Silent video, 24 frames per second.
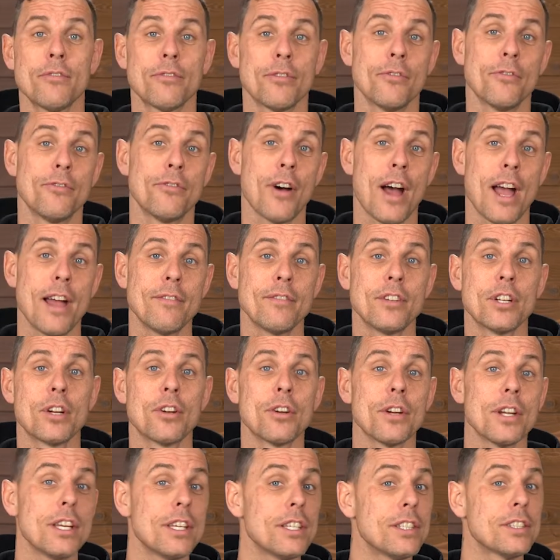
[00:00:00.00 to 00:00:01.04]
from 5
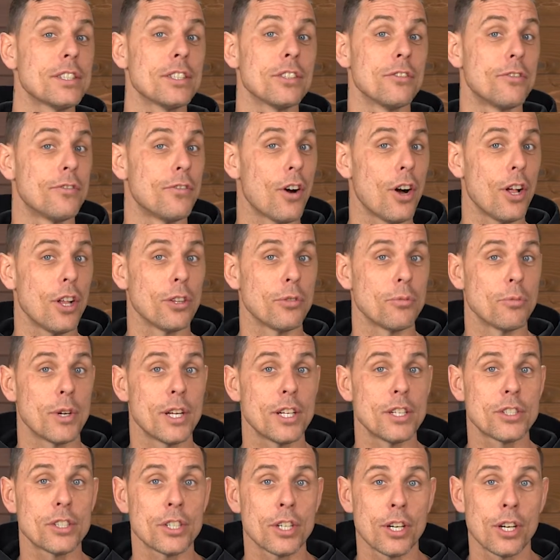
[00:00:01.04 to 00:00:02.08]
degrees in the fall and
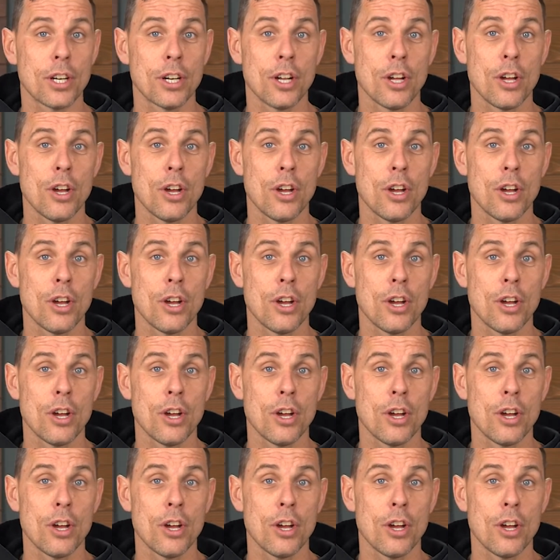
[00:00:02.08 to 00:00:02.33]
winter